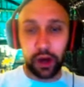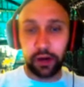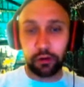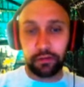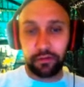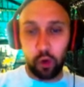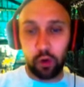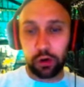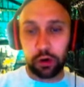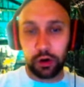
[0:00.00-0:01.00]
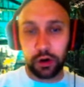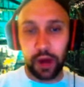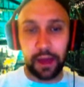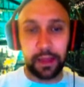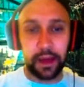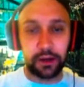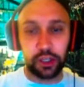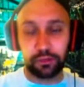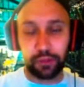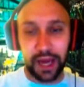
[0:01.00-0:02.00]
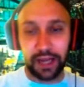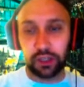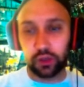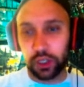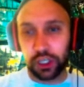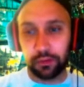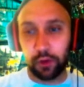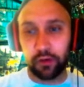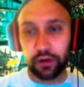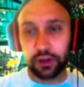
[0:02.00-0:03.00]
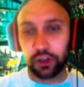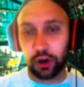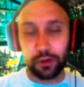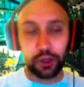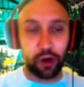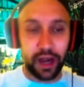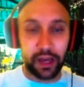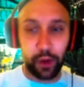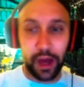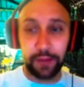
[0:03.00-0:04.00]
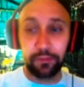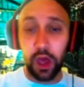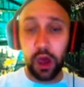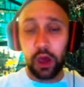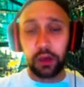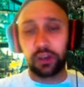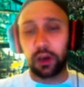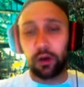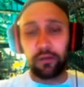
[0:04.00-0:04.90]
4 and then just planning to switch him over to Skirmisher anyway. So I thought